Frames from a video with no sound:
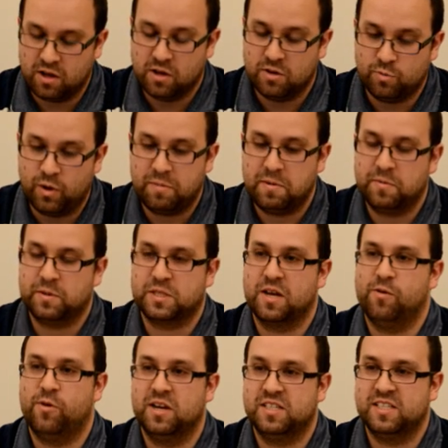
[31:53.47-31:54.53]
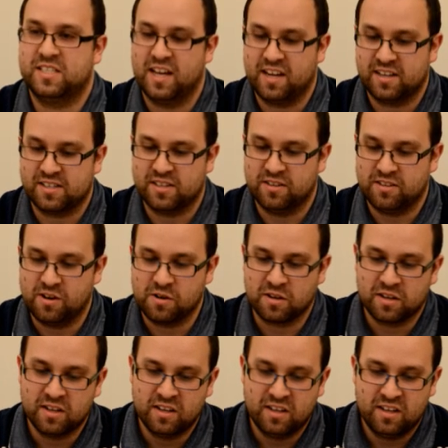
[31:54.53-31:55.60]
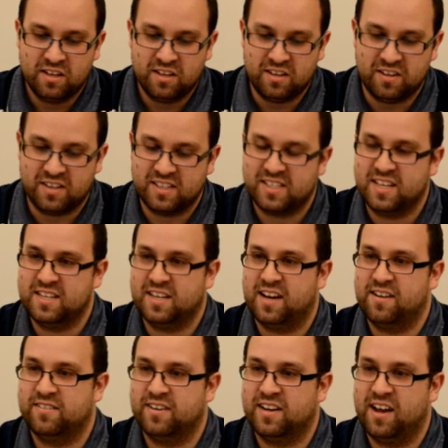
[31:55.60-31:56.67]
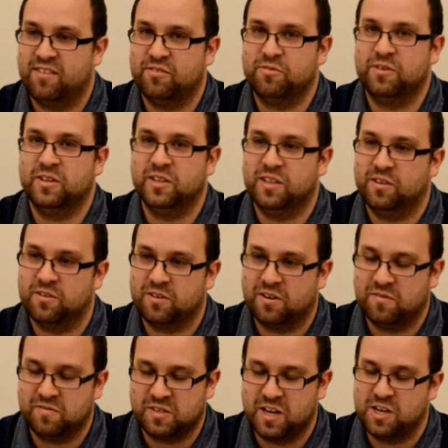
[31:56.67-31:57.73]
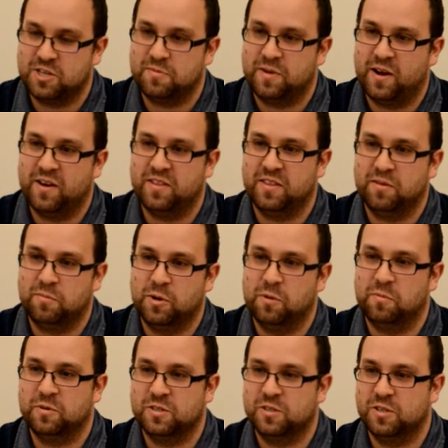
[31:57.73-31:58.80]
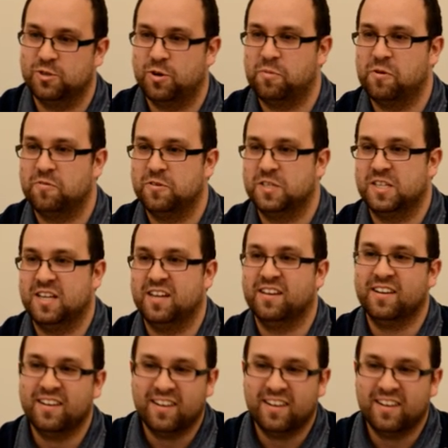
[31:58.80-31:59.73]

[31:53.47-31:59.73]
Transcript: when people say, why is it taking so long? you can sit down and have a really long conversation about in the pub until you drop off your seat.